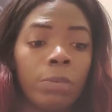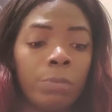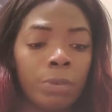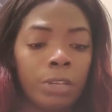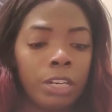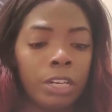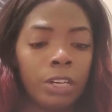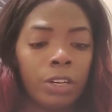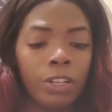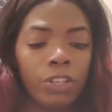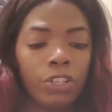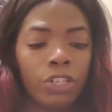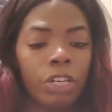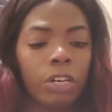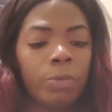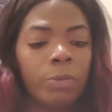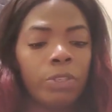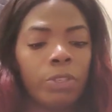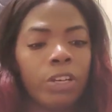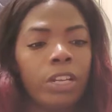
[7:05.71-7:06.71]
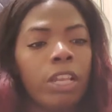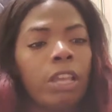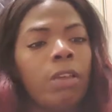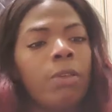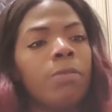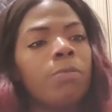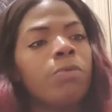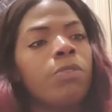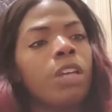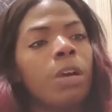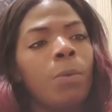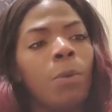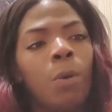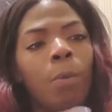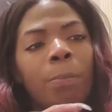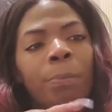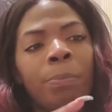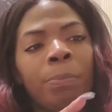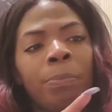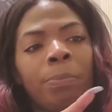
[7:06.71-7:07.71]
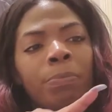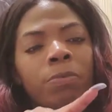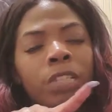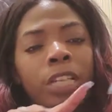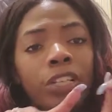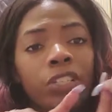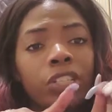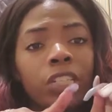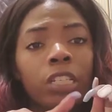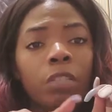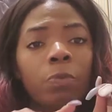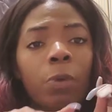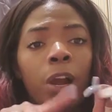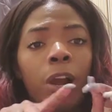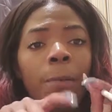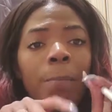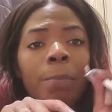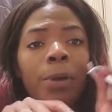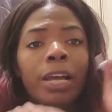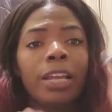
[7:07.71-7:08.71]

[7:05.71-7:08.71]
put any germs on it, so I won't touch this part.